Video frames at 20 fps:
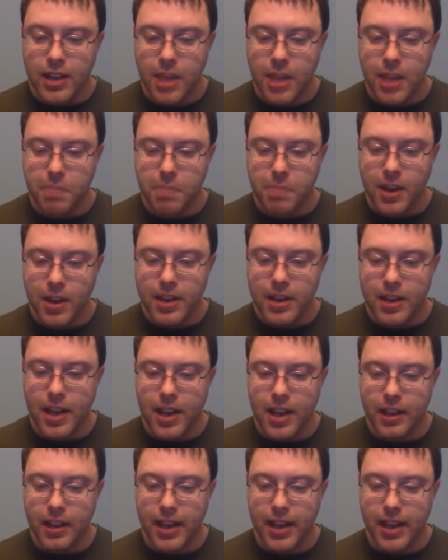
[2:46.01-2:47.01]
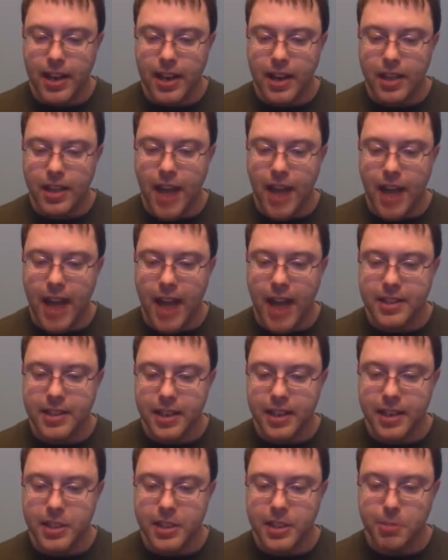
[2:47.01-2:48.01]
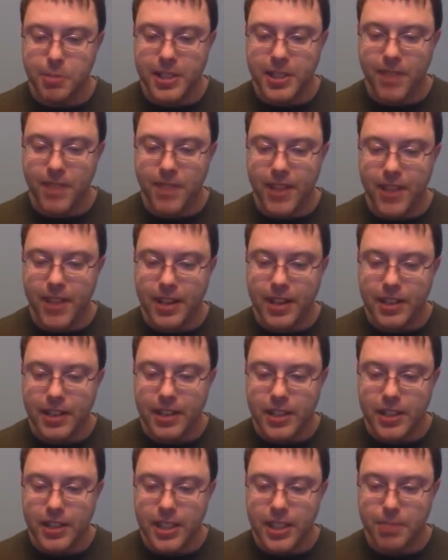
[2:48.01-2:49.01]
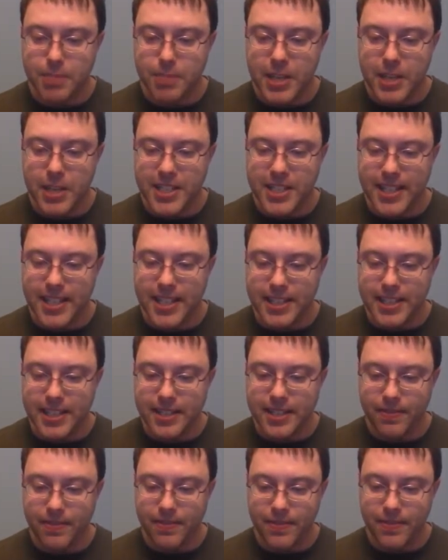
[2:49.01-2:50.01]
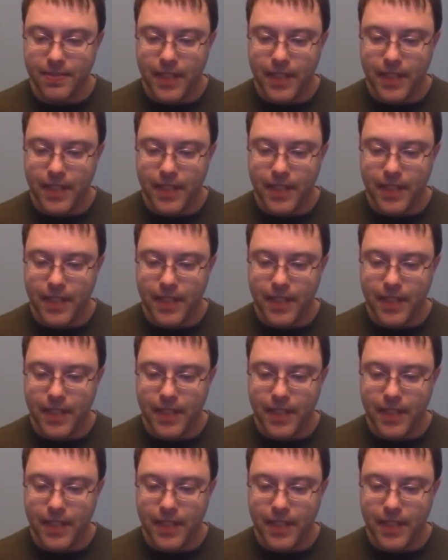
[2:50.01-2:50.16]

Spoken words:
keep killing that specific species.